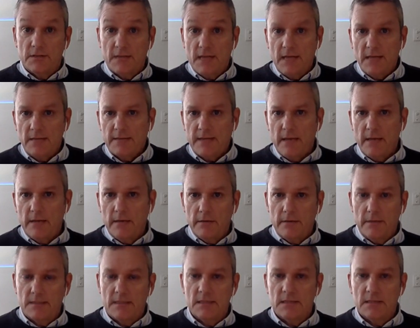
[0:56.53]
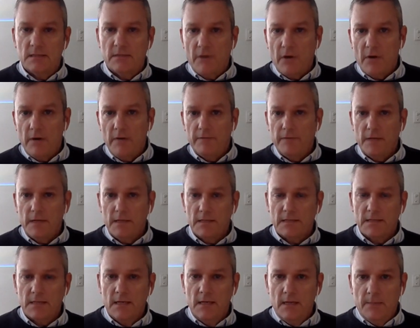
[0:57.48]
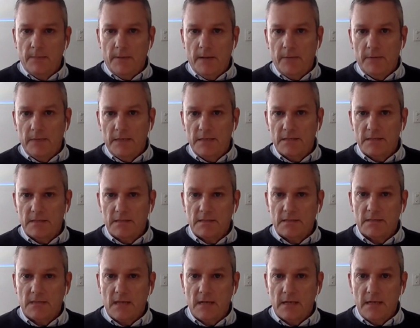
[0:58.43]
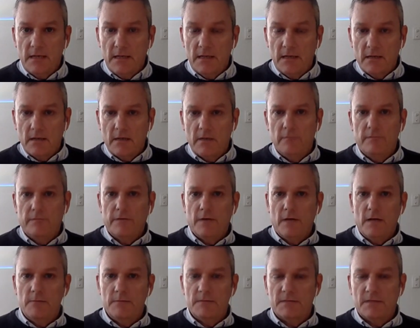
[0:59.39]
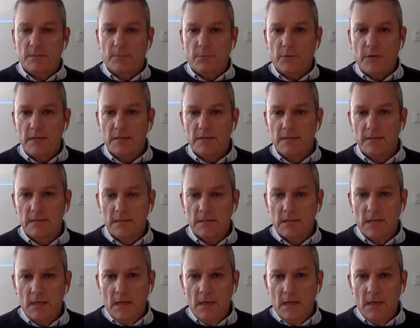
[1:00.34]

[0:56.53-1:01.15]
They say that this is the very first published study that confirms the presence